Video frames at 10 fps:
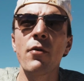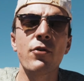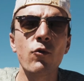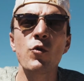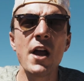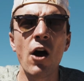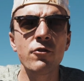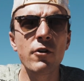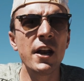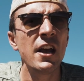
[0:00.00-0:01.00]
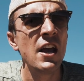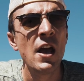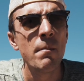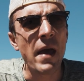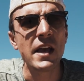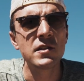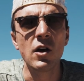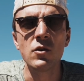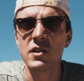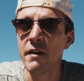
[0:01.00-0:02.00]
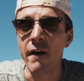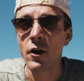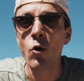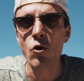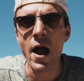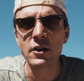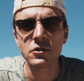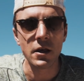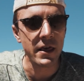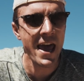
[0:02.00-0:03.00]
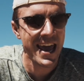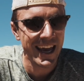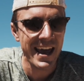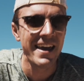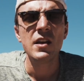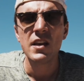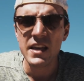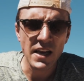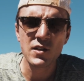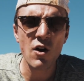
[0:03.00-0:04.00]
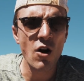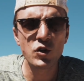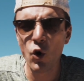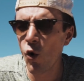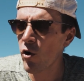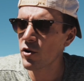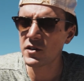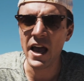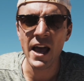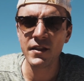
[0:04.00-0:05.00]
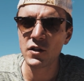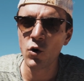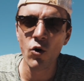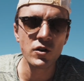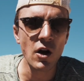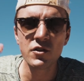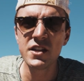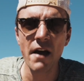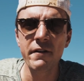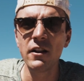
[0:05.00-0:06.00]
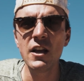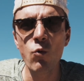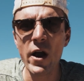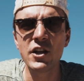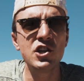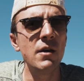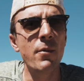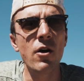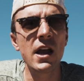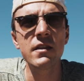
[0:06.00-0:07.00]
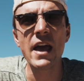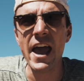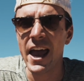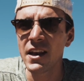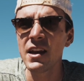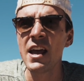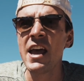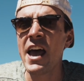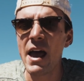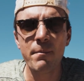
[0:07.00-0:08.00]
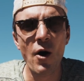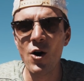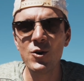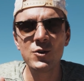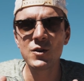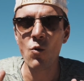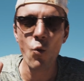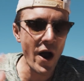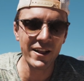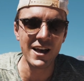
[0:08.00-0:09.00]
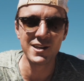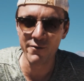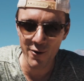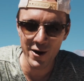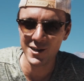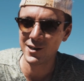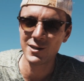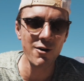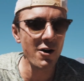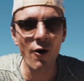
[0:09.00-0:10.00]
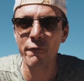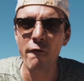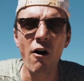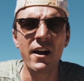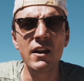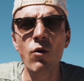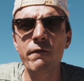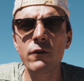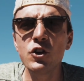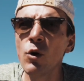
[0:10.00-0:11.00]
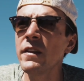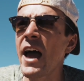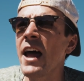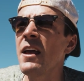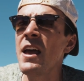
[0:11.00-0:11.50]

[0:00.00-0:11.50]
300 pesos if I don't crash the thing. Yes, there are tours, and the tours are definitely way cheaper in the end and pose way less of a risk, so I don't fault anyone for doing that.